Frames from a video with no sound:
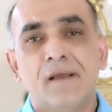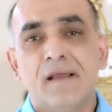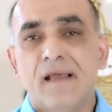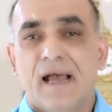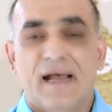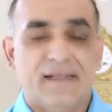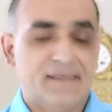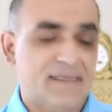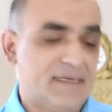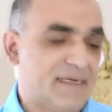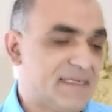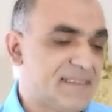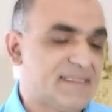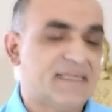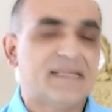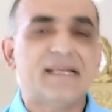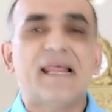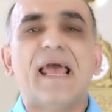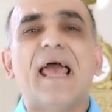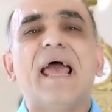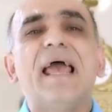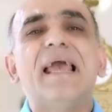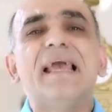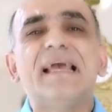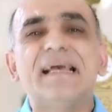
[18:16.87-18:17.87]
And there is an
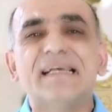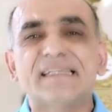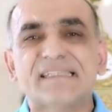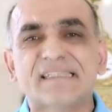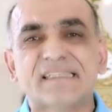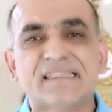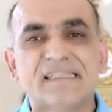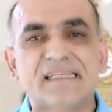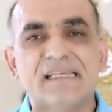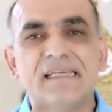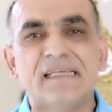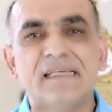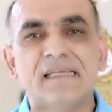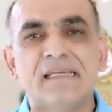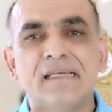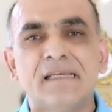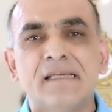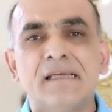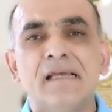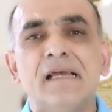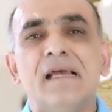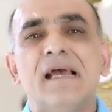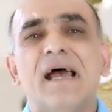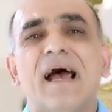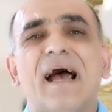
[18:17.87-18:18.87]

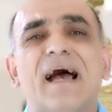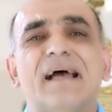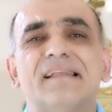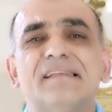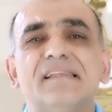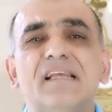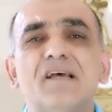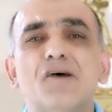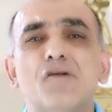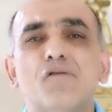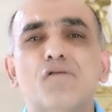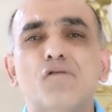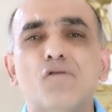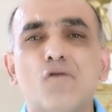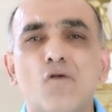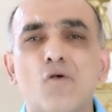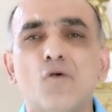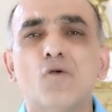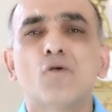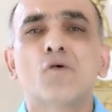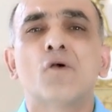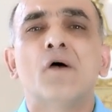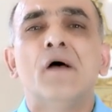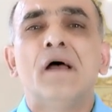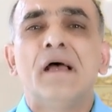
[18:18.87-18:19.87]
ASD, and
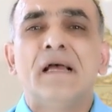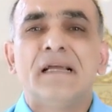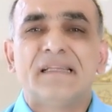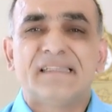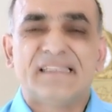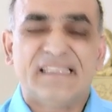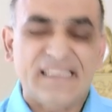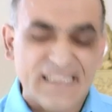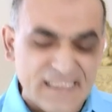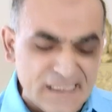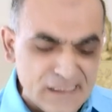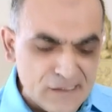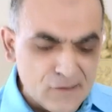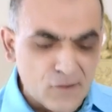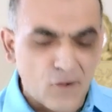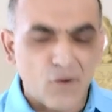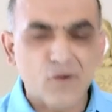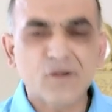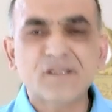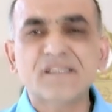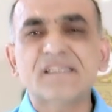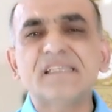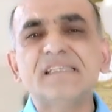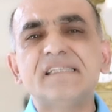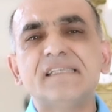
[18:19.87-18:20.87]
therefore
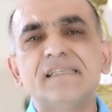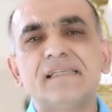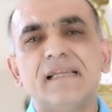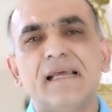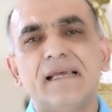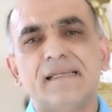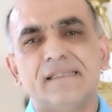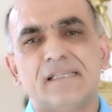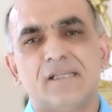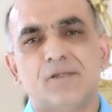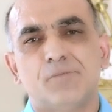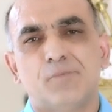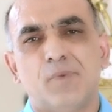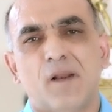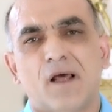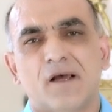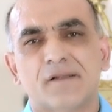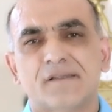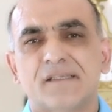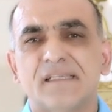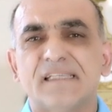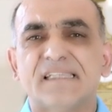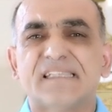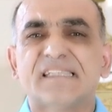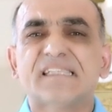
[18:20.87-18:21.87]
deoxygenated
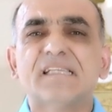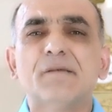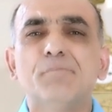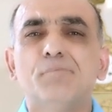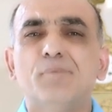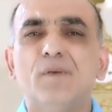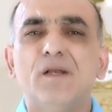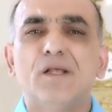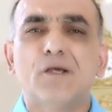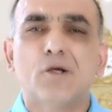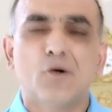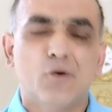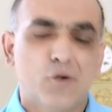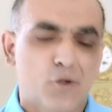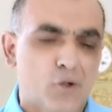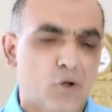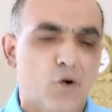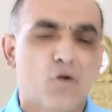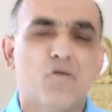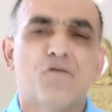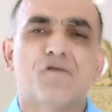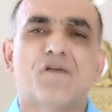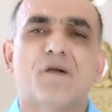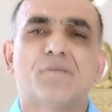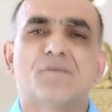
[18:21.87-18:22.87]
blood is simply going to
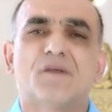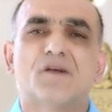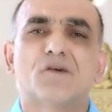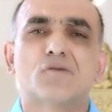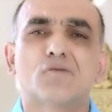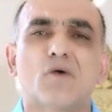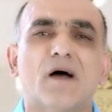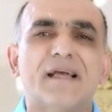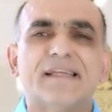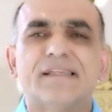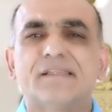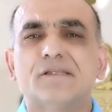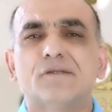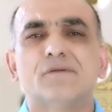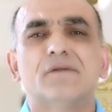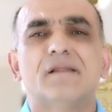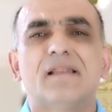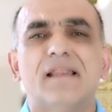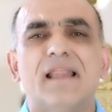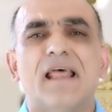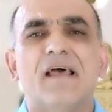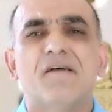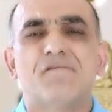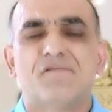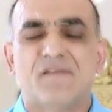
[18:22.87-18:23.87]
go from the right to the
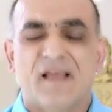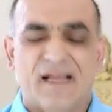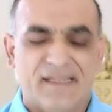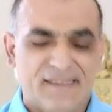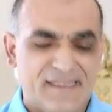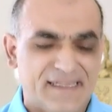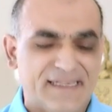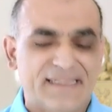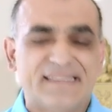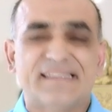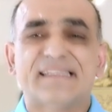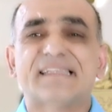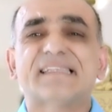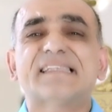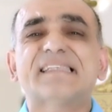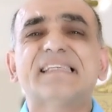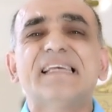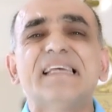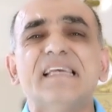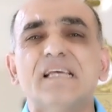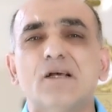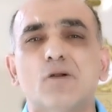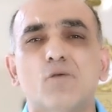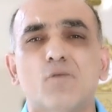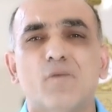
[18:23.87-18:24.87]
left, and there is a
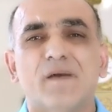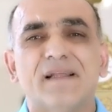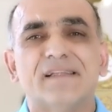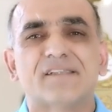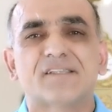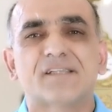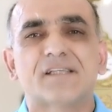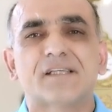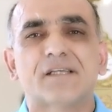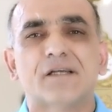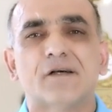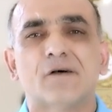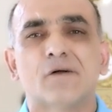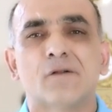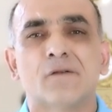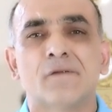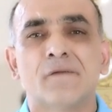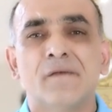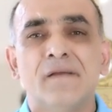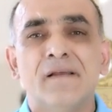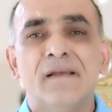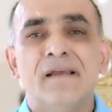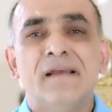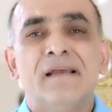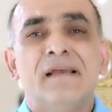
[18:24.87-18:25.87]
single ventricle.